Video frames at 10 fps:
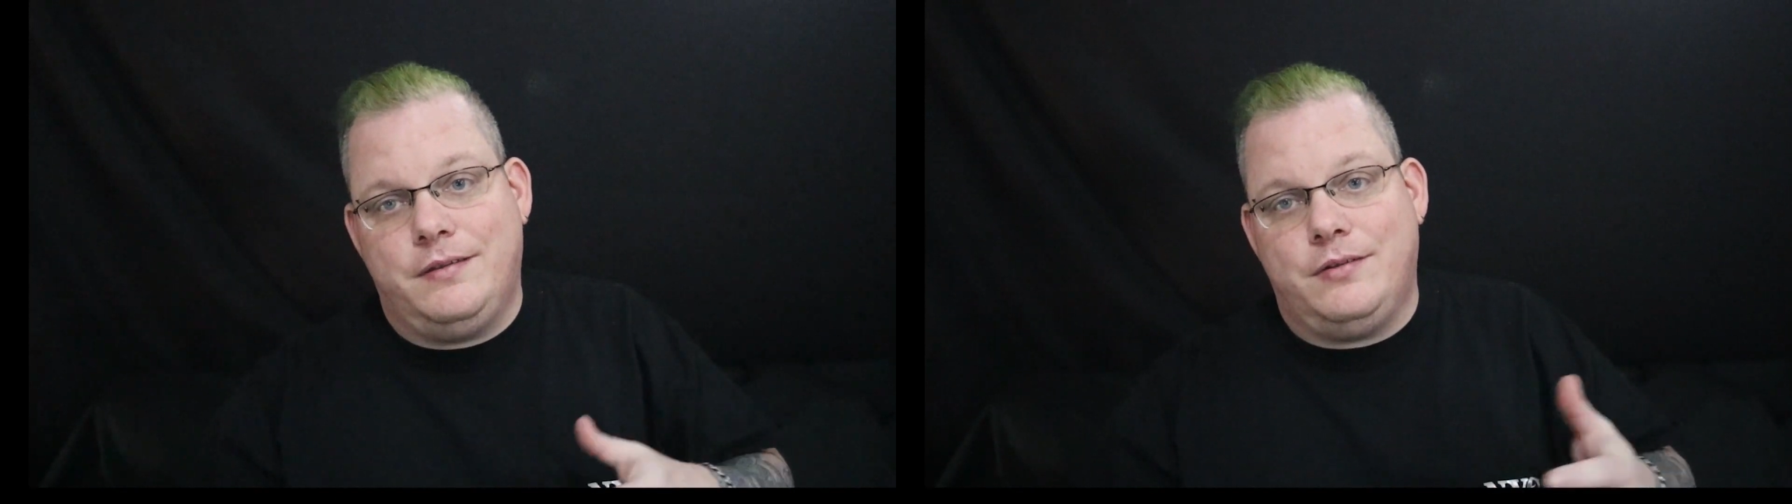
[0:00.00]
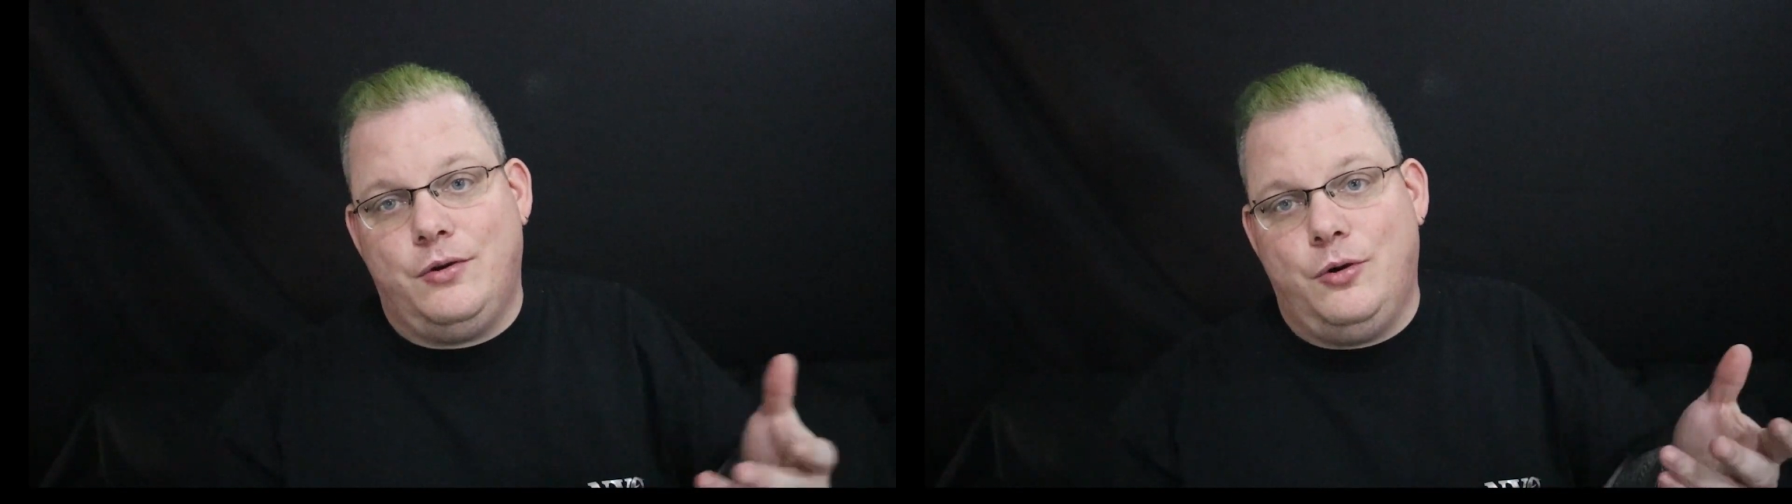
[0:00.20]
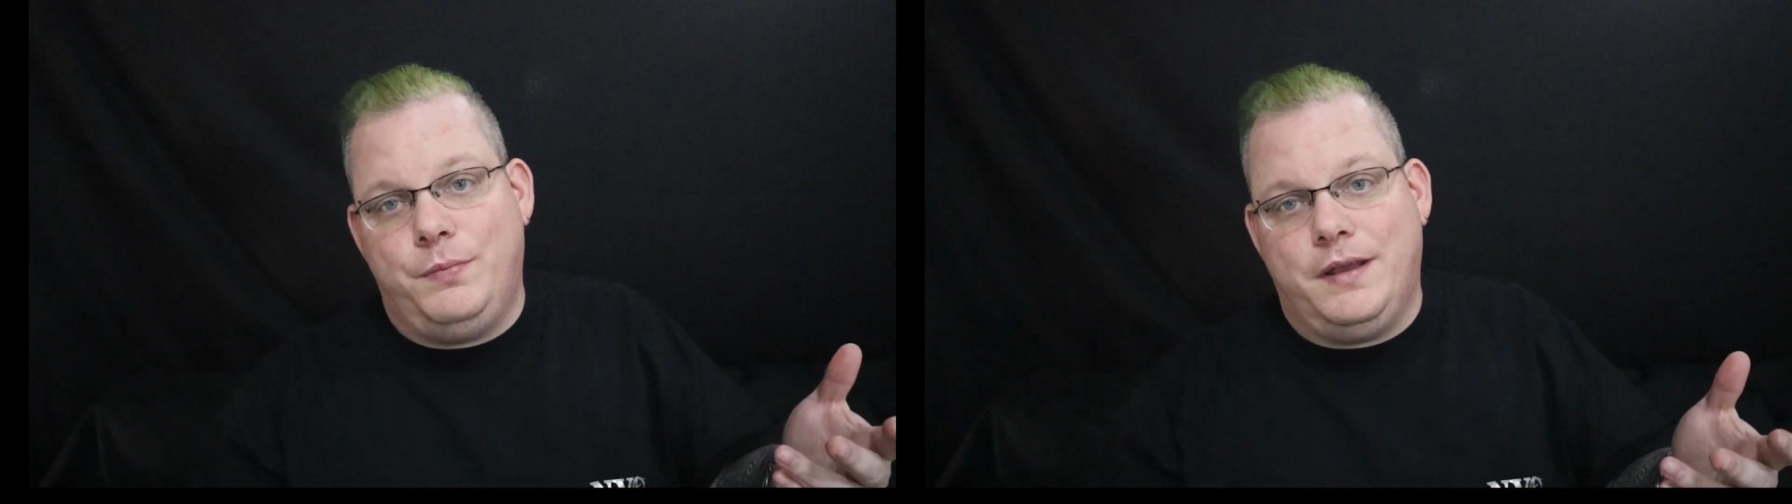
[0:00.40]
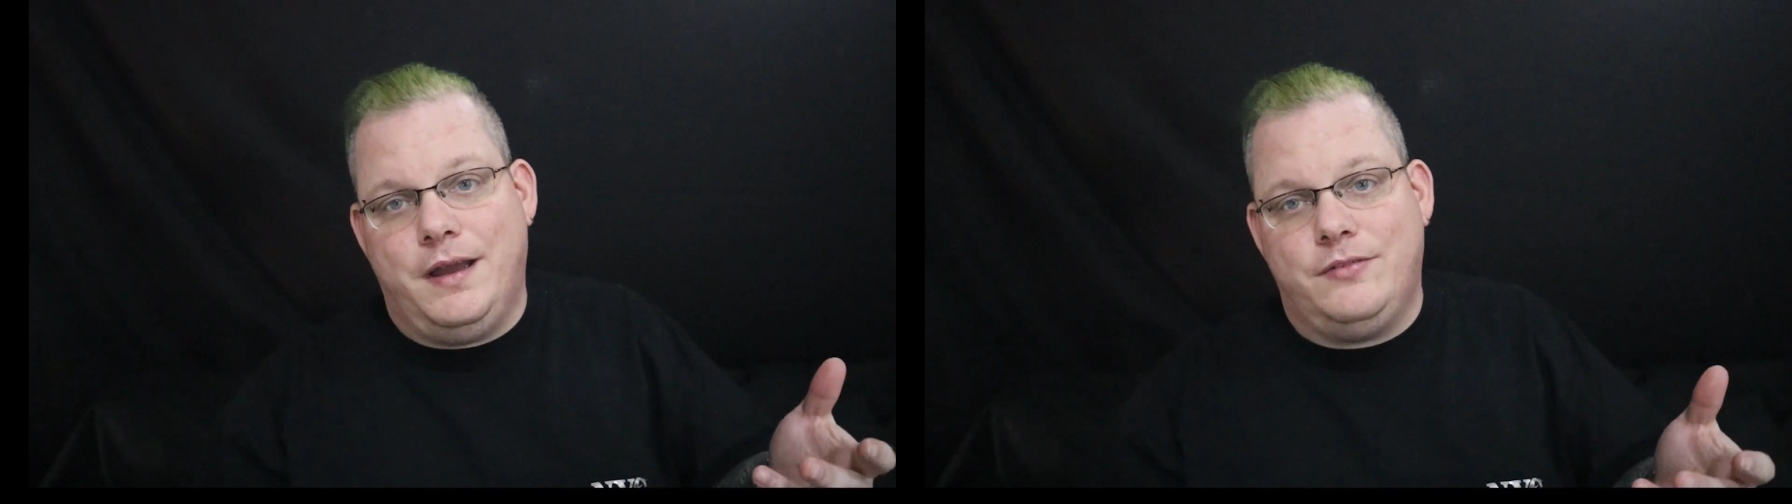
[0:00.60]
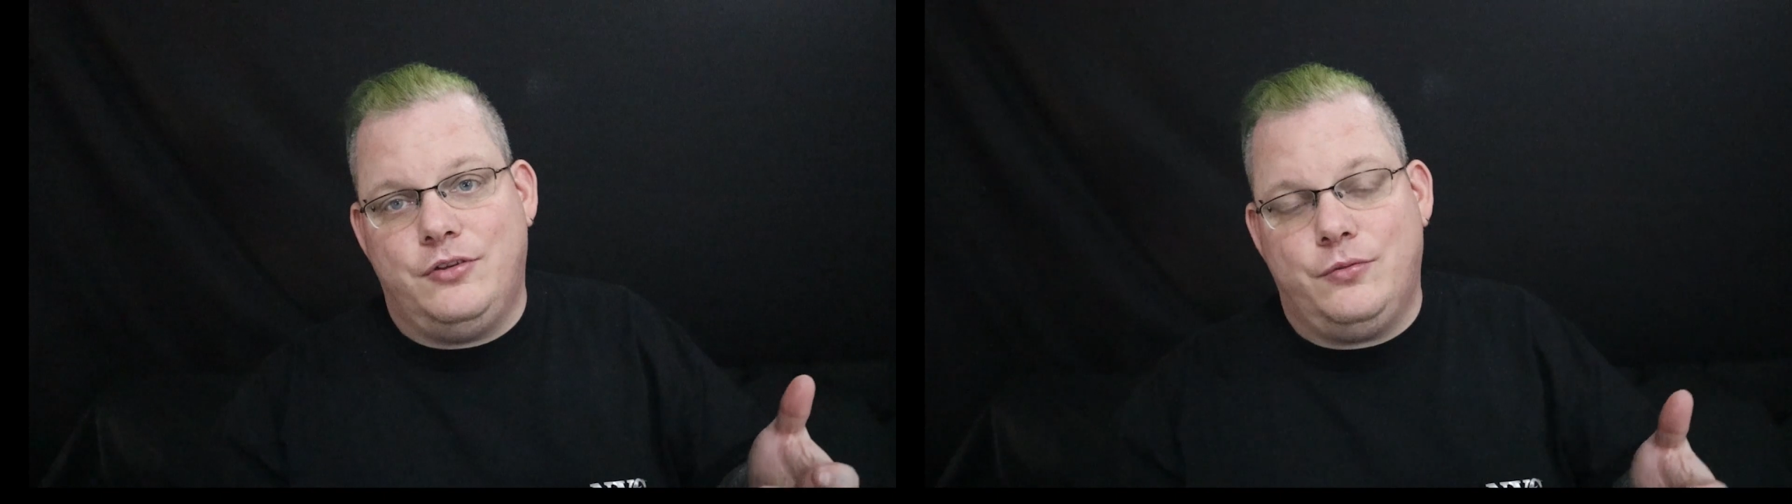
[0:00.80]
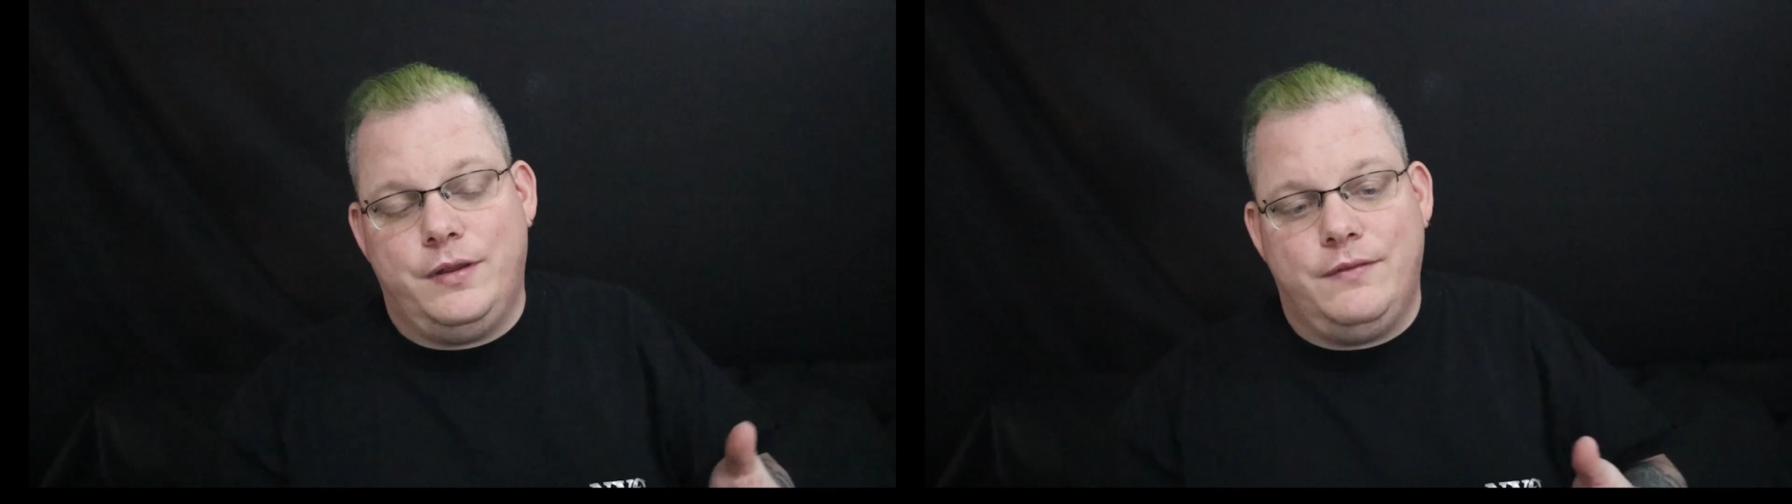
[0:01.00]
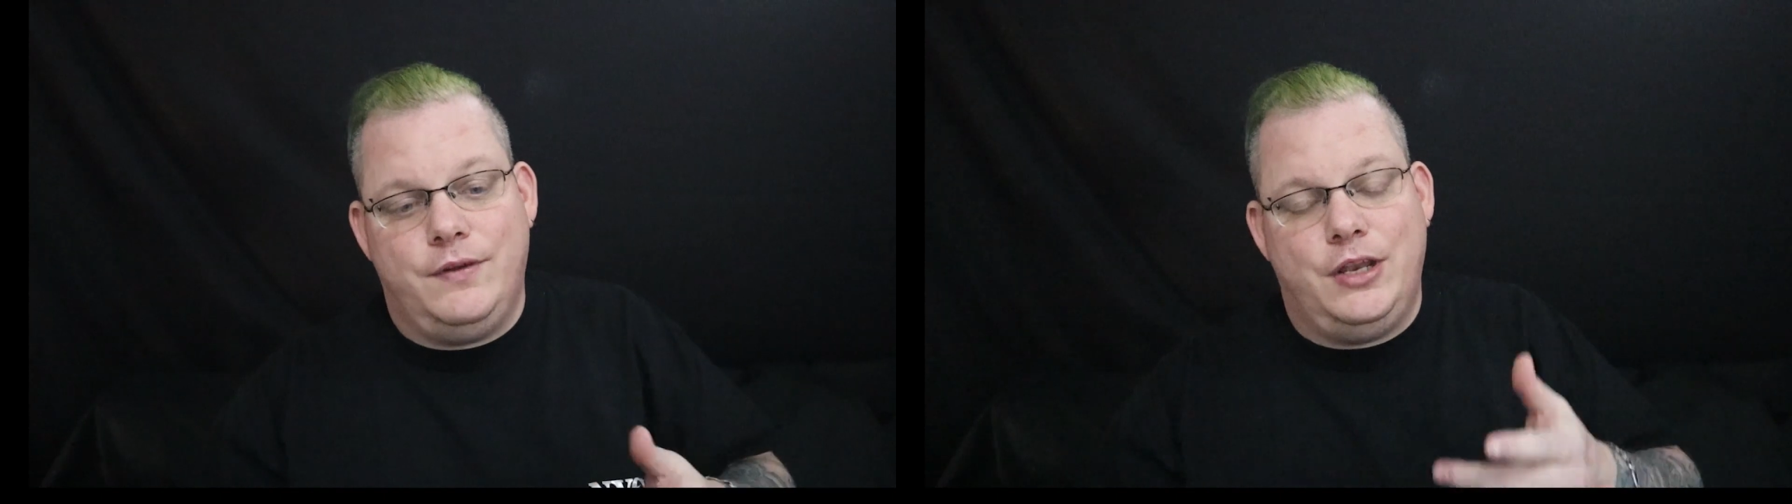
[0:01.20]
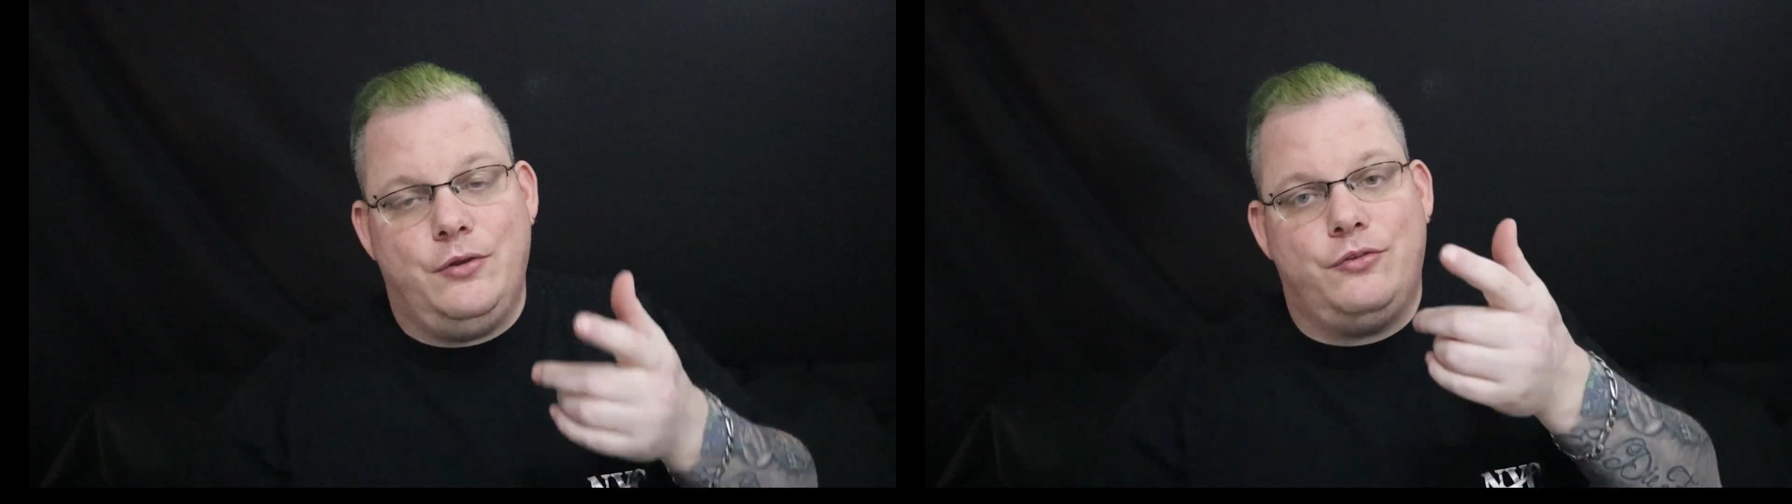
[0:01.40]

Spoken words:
So hope you guys enjoyed the video.